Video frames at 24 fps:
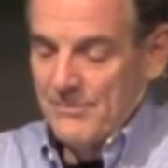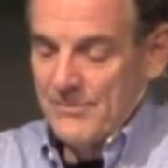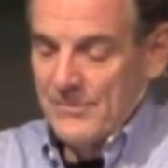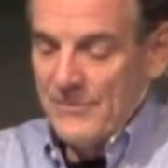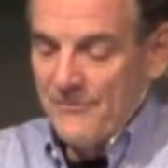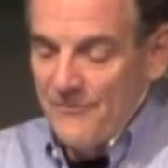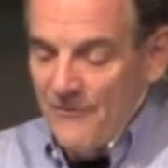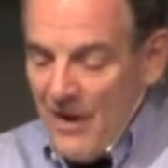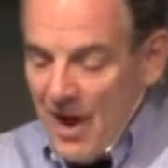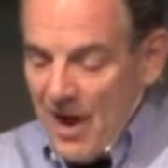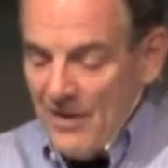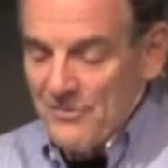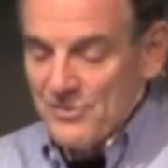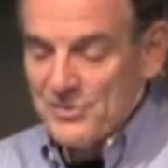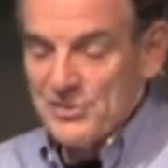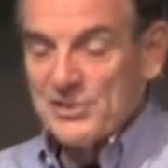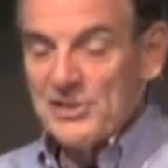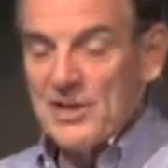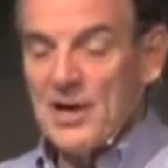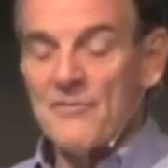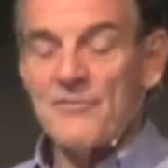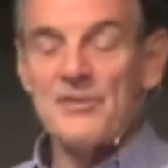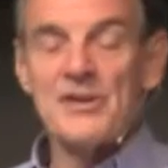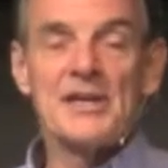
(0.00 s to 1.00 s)
The Father's
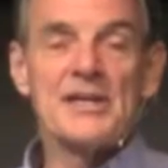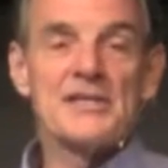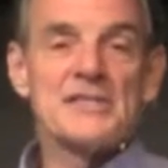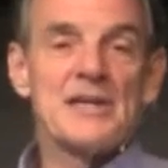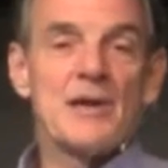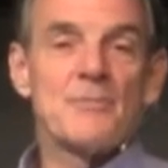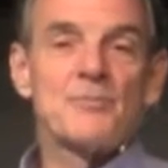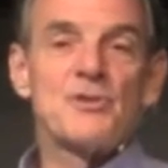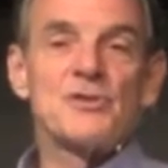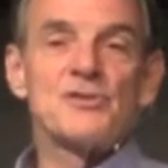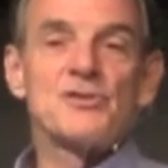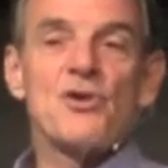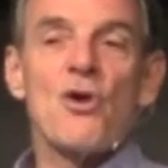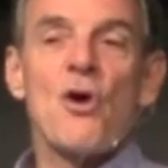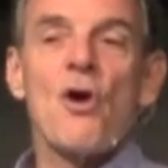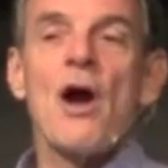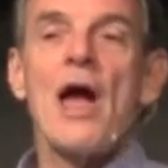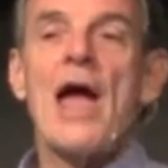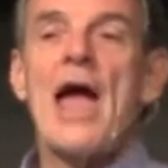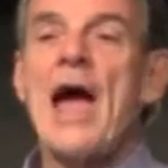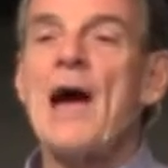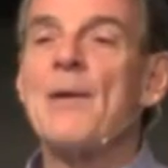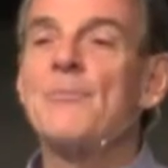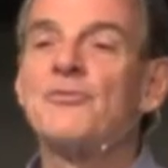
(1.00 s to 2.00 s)
love and acceptance
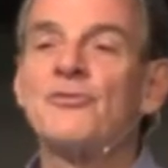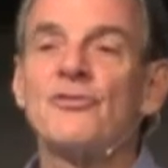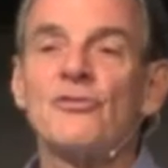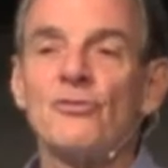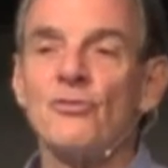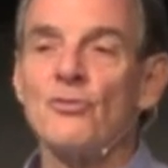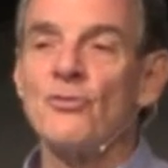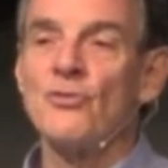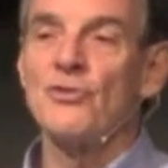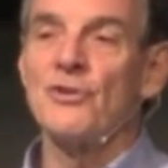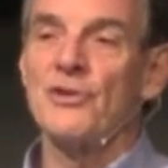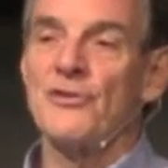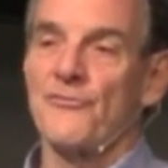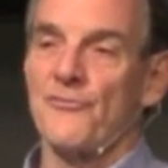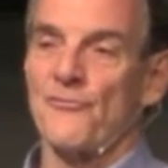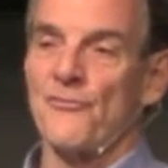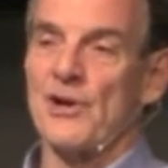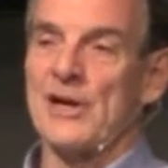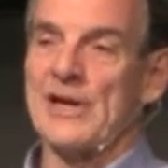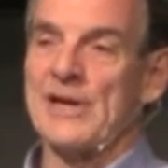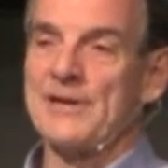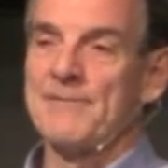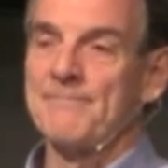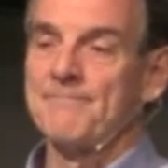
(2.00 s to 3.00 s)
are absolutely
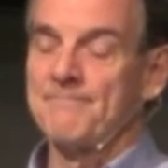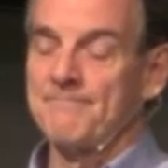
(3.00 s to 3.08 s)
free.